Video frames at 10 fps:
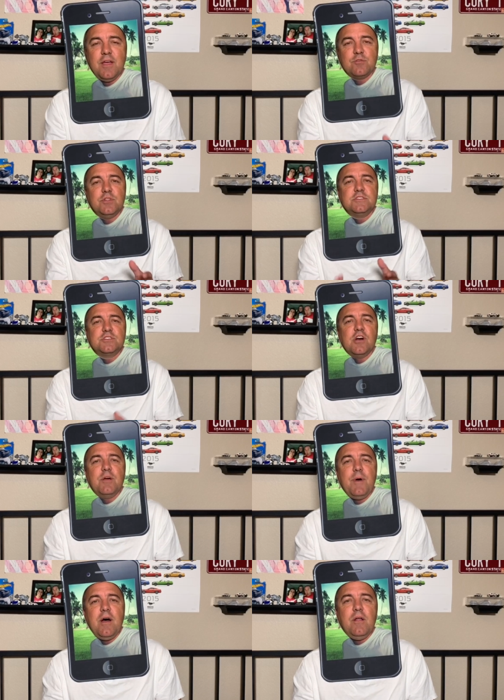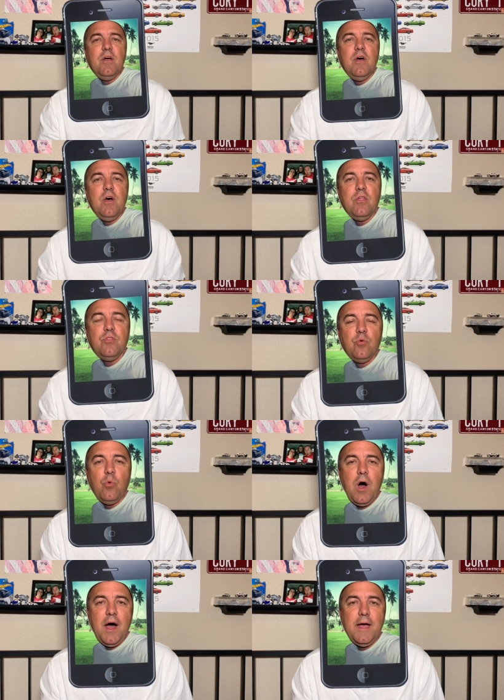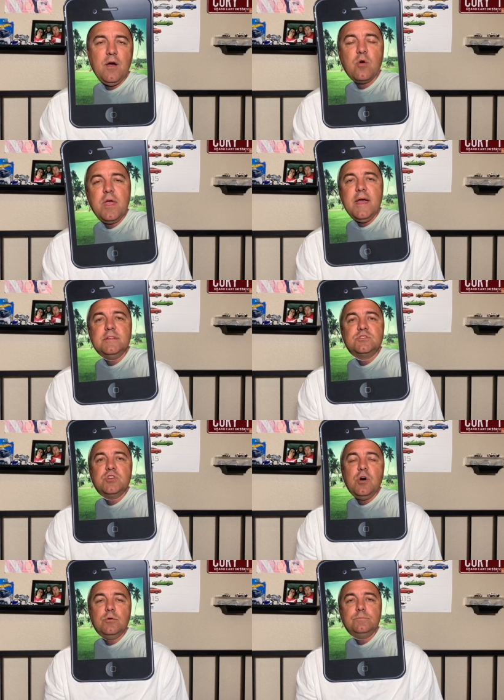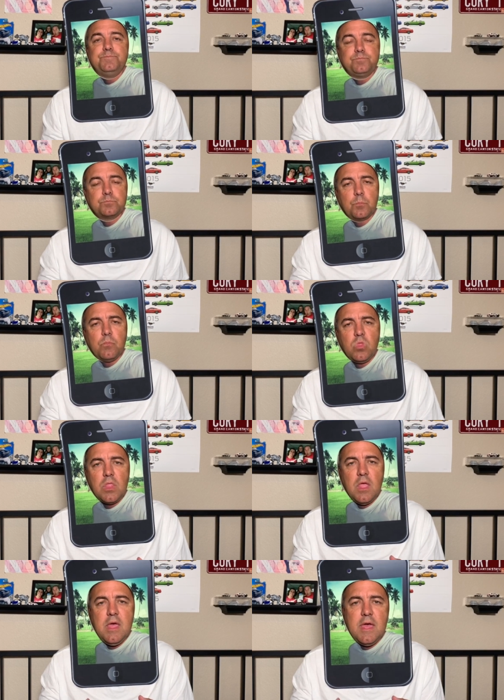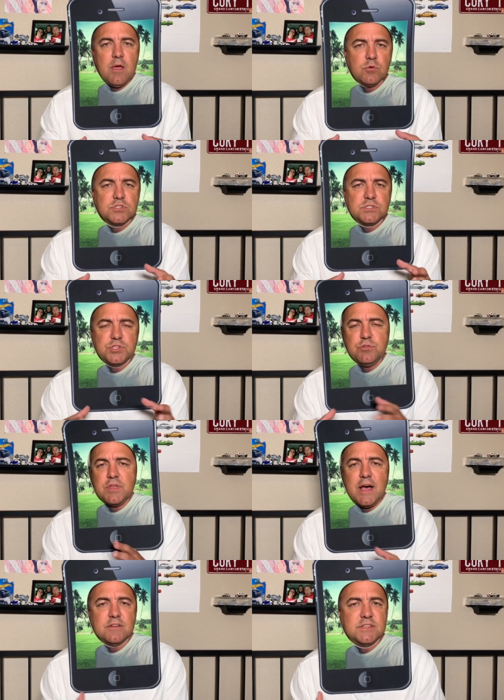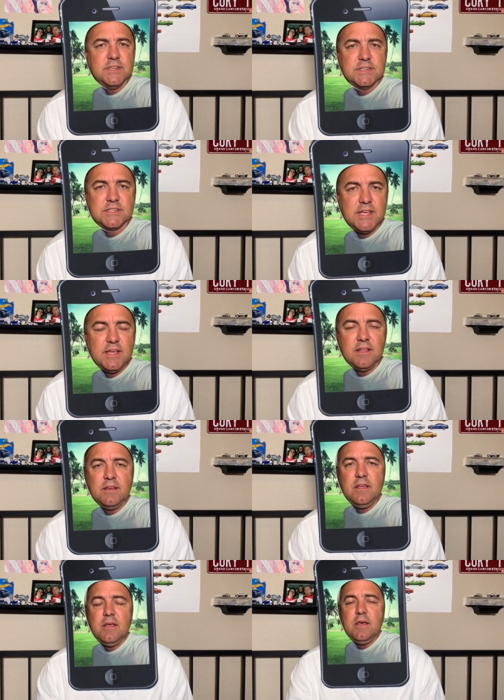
so let's talk about the why. Okay, so it was 2010.